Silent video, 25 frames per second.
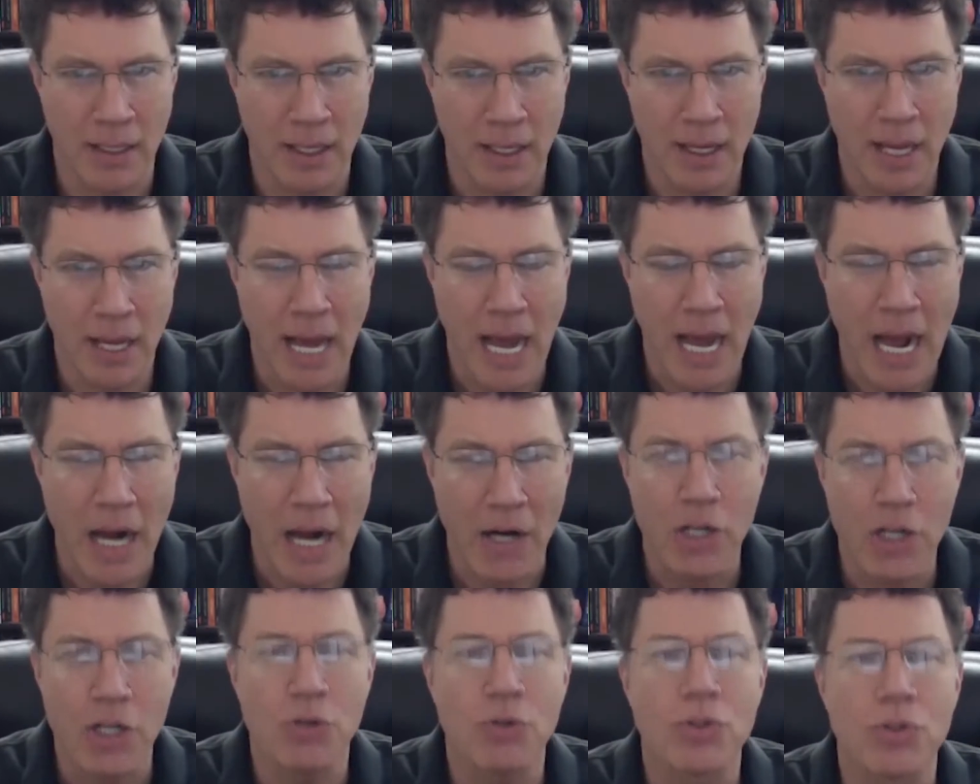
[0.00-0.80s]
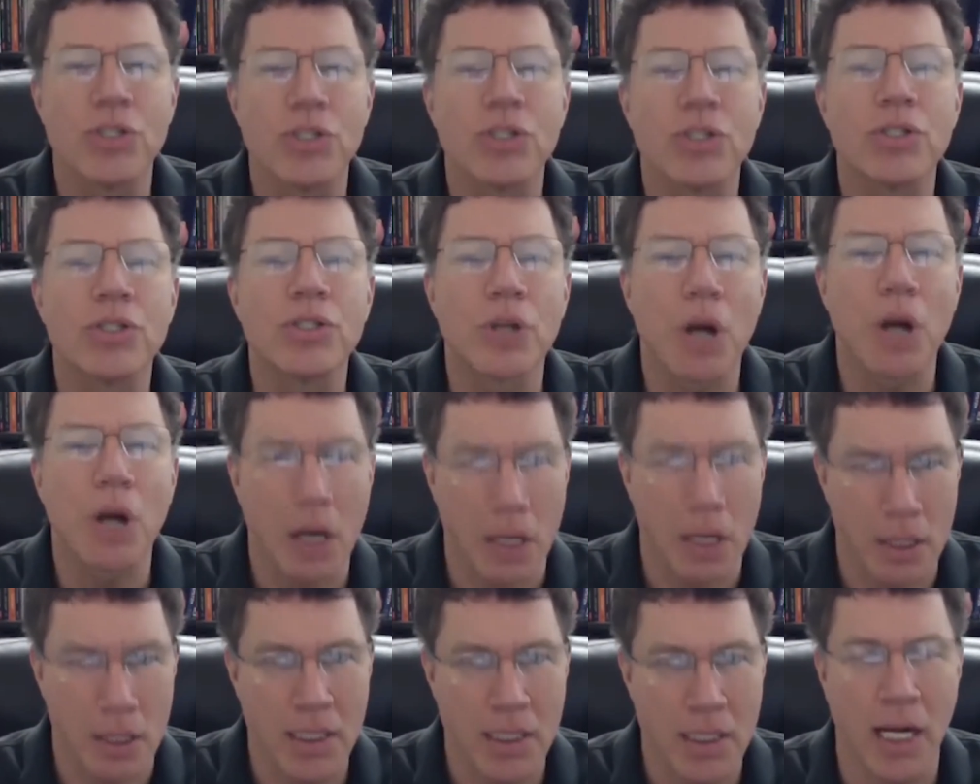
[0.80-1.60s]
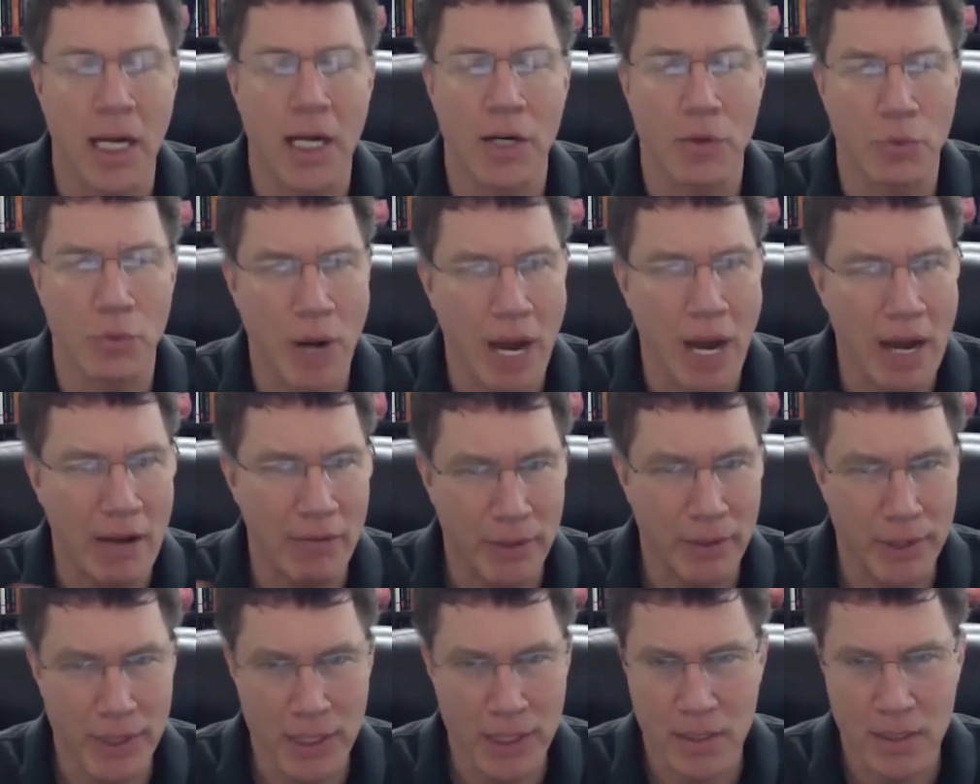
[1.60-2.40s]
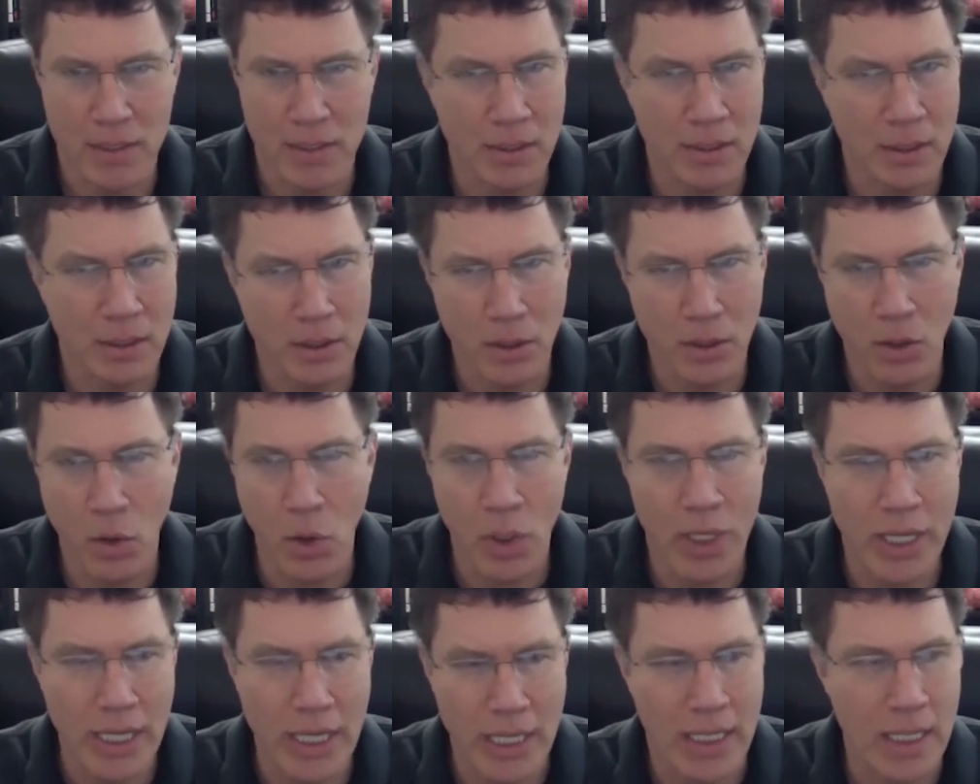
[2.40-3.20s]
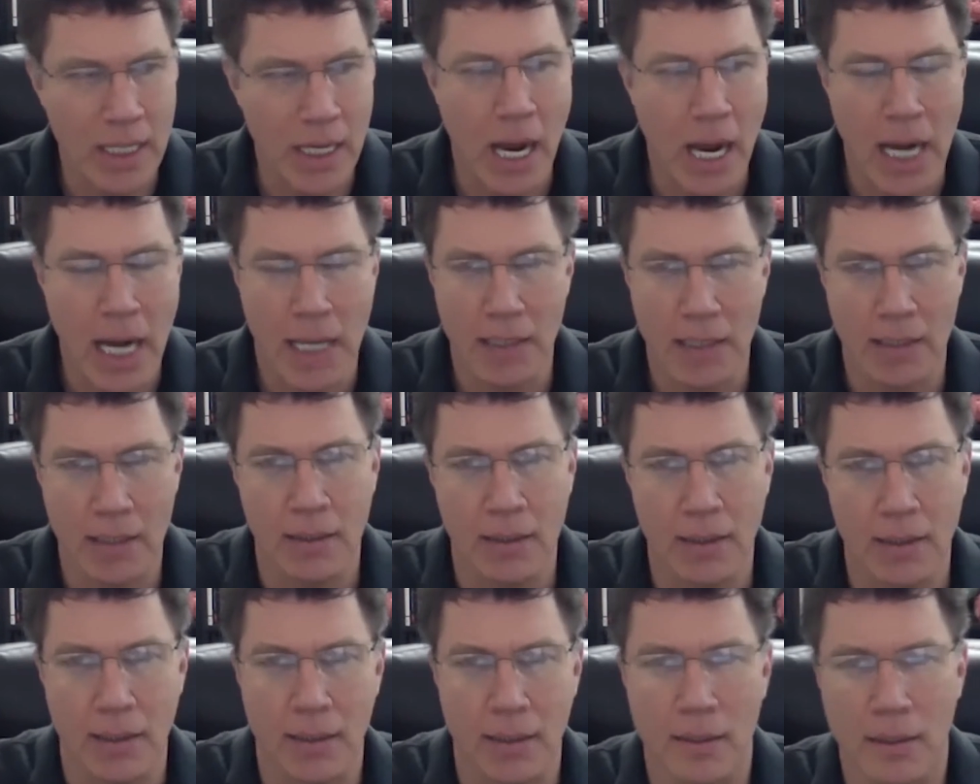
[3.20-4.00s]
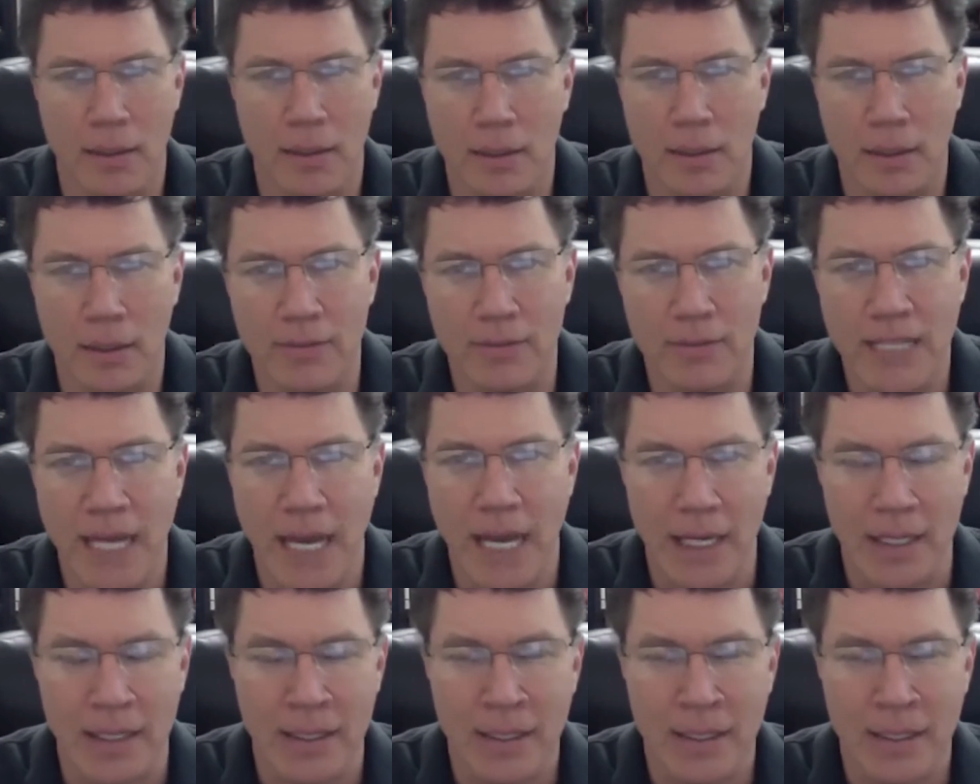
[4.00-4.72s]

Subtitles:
How do you start to unravel this Gordian knot of debt?